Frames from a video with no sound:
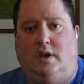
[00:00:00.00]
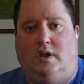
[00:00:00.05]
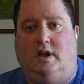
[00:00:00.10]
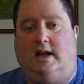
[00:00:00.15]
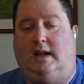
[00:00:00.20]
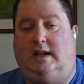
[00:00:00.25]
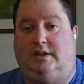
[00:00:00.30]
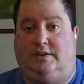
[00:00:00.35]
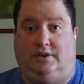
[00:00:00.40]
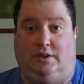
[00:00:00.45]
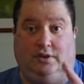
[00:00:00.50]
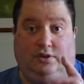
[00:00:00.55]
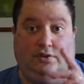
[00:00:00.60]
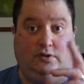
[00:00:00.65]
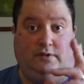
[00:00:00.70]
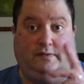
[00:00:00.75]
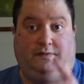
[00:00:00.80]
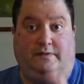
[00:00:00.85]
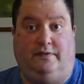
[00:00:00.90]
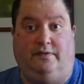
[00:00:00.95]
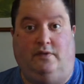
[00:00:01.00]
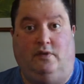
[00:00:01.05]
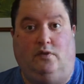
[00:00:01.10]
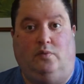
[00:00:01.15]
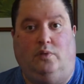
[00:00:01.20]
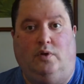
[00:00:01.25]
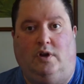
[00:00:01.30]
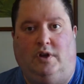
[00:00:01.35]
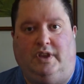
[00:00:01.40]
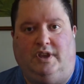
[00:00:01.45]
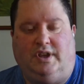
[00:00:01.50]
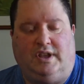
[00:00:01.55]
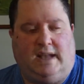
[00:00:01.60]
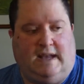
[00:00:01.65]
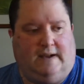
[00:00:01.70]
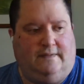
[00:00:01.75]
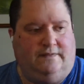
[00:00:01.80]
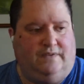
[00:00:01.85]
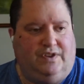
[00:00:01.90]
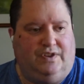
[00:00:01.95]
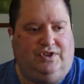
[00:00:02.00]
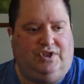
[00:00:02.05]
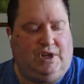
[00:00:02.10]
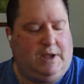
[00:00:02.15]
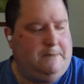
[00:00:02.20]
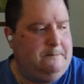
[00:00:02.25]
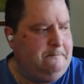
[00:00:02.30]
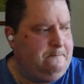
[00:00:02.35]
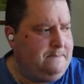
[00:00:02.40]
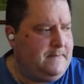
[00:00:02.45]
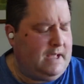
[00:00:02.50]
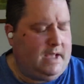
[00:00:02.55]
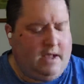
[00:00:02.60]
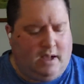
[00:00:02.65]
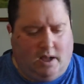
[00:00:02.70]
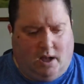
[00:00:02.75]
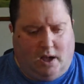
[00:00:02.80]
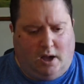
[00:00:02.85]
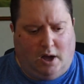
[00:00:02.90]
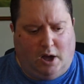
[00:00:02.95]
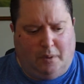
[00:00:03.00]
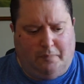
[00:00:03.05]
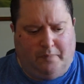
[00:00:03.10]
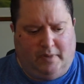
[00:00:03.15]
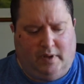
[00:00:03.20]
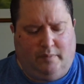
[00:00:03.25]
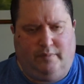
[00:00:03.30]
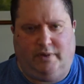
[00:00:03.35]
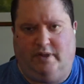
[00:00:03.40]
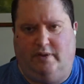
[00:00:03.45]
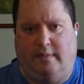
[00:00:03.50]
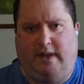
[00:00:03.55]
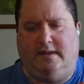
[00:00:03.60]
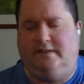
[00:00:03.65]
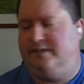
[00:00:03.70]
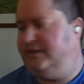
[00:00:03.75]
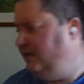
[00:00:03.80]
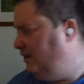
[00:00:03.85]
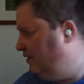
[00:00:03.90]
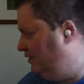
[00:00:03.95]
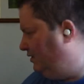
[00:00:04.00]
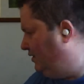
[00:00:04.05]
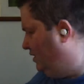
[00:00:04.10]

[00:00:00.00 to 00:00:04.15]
actually good for working out in the gym. But the main thing is,